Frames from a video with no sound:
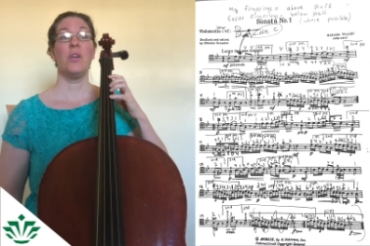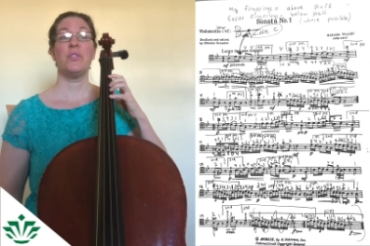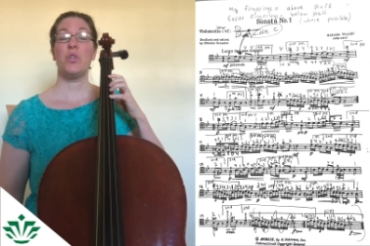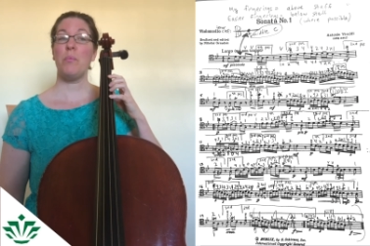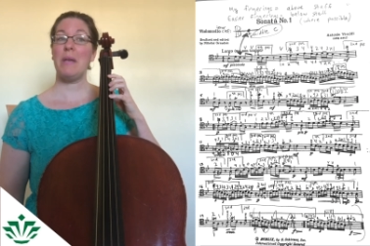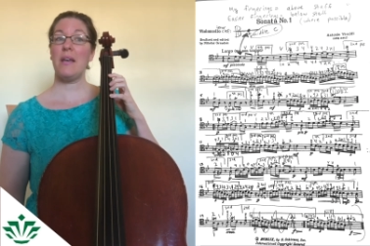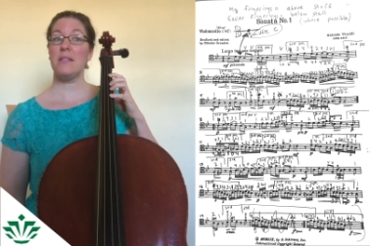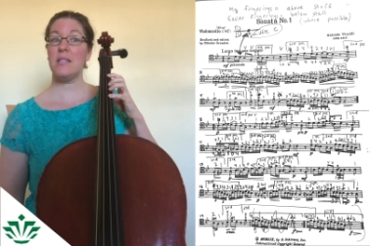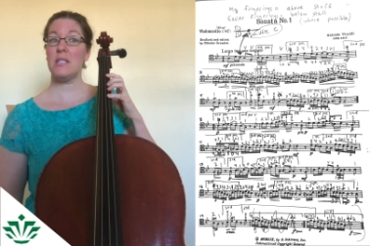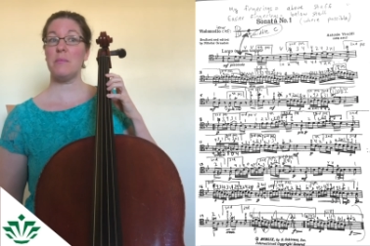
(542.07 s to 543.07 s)
So
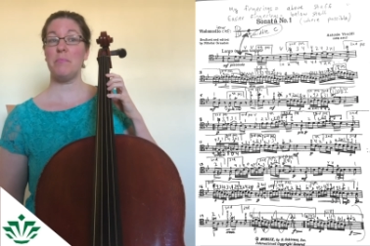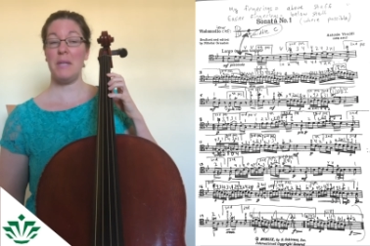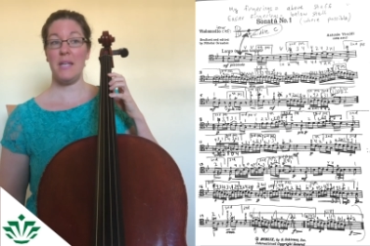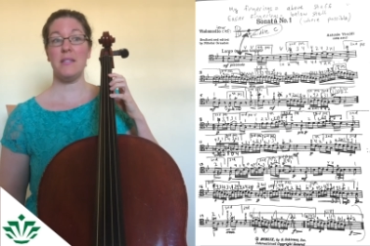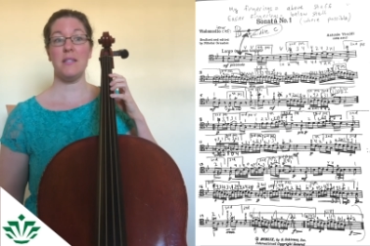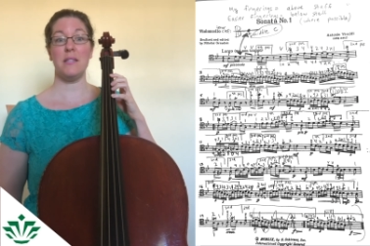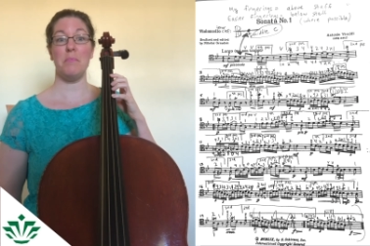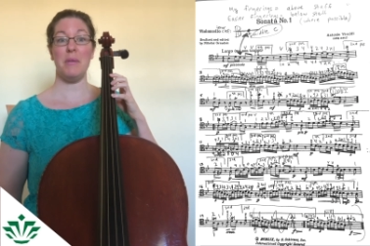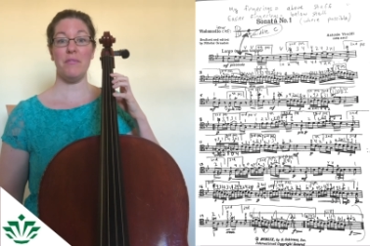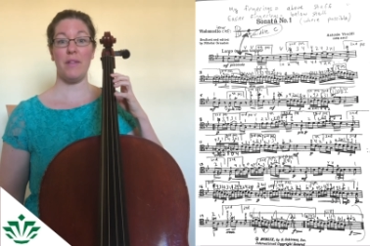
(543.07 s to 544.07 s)
because this piece is in
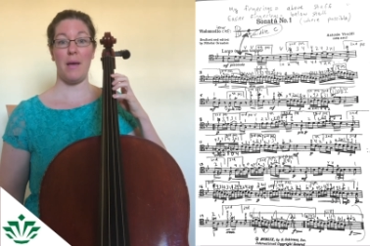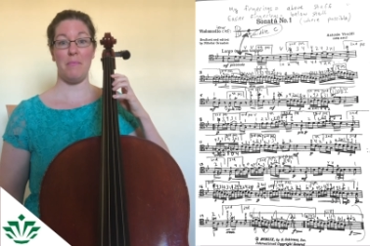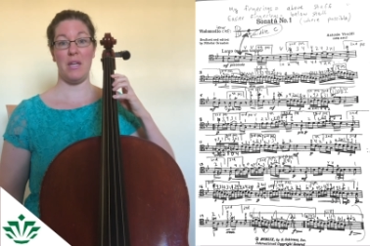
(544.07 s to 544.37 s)
B flat